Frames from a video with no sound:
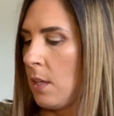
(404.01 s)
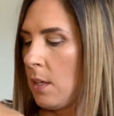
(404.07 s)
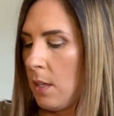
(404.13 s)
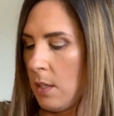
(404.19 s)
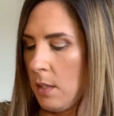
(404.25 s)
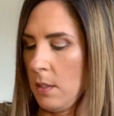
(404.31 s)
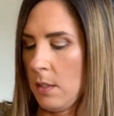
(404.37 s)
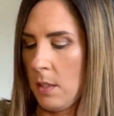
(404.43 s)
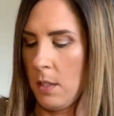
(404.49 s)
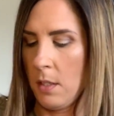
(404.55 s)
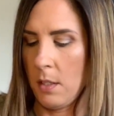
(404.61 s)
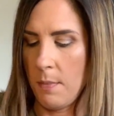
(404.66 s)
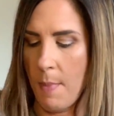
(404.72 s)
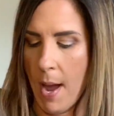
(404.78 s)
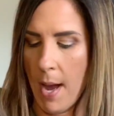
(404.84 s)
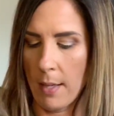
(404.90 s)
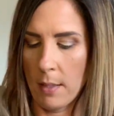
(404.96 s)
is this
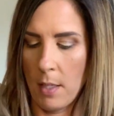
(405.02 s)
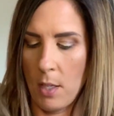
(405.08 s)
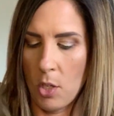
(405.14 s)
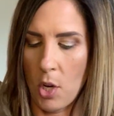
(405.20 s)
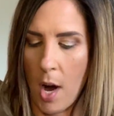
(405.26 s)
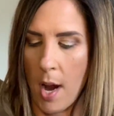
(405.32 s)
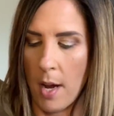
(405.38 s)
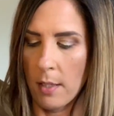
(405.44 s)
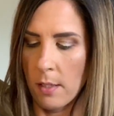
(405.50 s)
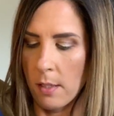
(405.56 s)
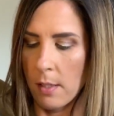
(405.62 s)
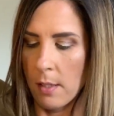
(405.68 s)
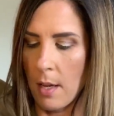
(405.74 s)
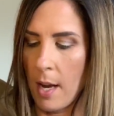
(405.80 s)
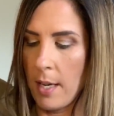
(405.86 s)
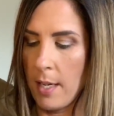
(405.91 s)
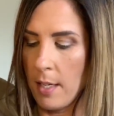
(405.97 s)
maxi
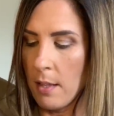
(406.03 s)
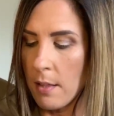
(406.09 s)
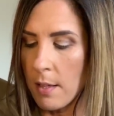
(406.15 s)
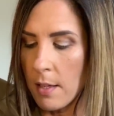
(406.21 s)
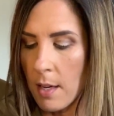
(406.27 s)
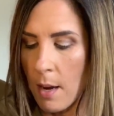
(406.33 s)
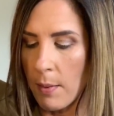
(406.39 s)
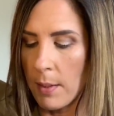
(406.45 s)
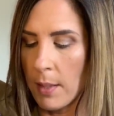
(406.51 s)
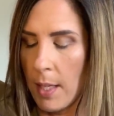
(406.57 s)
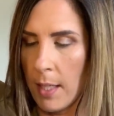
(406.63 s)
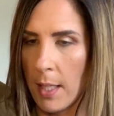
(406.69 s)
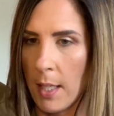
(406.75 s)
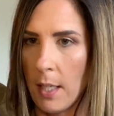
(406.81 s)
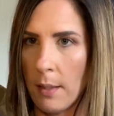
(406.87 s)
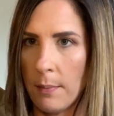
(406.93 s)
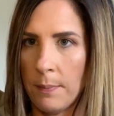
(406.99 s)
dress. I didn't think I would like
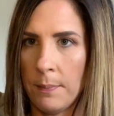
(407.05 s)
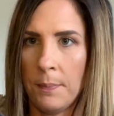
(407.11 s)
it,